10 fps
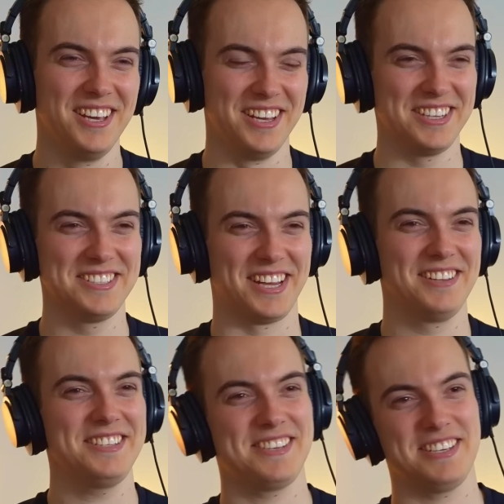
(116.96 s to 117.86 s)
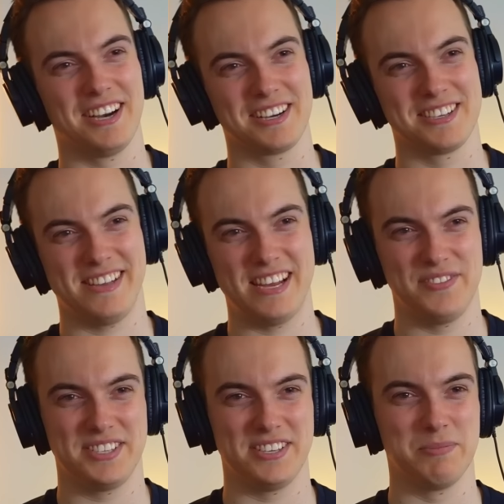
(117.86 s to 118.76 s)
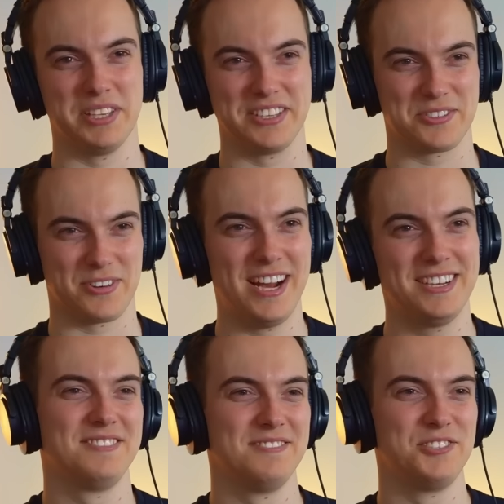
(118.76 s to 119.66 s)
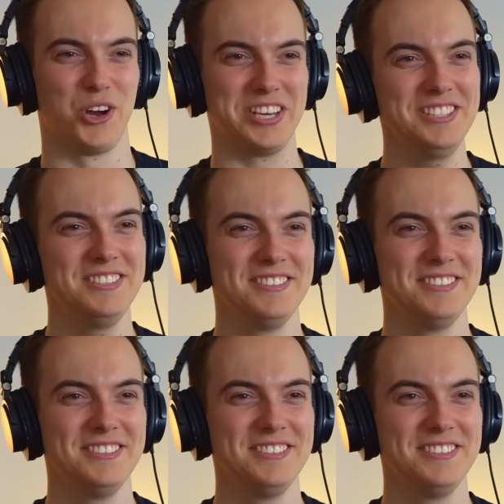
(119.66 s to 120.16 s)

You can tell he's the youngest out of his siblings, right? Johnny.